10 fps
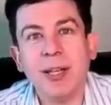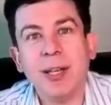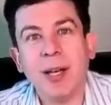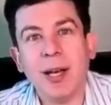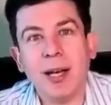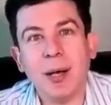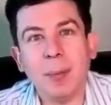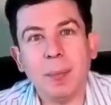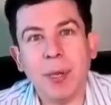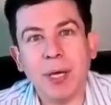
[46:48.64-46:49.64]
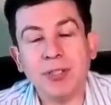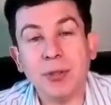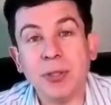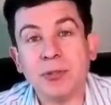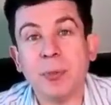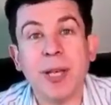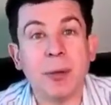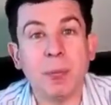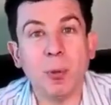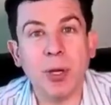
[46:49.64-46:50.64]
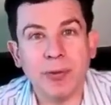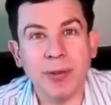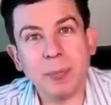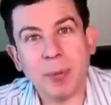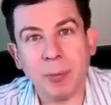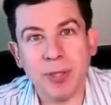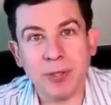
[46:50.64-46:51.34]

uh, by students from the Animal Welfare Department at